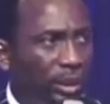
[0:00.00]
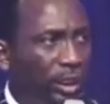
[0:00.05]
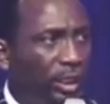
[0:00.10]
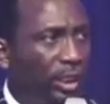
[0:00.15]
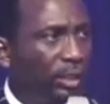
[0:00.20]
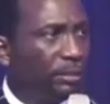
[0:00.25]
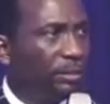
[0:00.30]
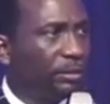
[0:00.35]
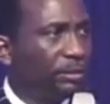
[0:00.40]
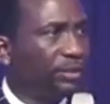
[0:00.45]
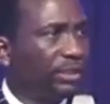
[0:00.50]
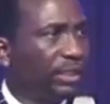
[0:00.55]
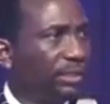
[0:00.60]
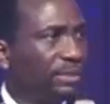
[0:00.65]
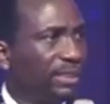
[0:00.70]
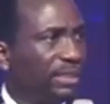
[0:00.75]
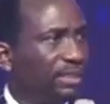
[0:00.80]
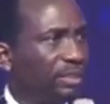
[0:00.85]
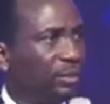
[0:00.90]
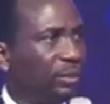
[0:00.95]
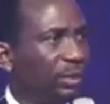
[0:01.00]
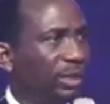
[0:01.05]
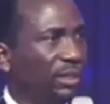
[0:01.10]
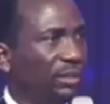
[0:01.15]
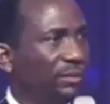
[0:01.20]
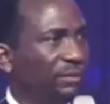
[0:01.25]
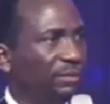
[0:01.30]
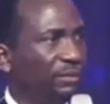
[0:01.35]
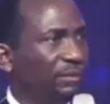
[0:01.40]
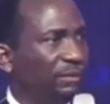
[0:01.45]
Hebrews chapter
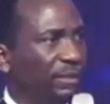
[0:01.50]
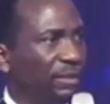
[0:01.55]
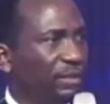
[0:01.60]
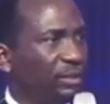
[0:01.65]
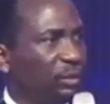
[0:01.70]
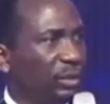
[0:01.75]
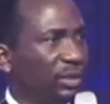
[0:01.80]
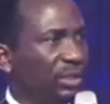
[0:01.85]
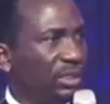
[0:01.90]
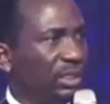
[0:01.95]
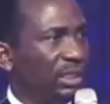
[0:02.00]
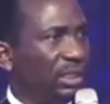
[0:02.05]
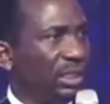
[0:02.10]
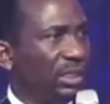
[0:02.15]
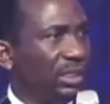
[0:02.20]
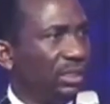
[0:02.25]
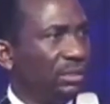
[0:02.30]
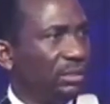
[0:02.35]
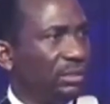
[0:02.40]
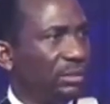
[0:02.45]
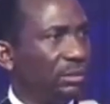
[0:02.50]
12, verse 28.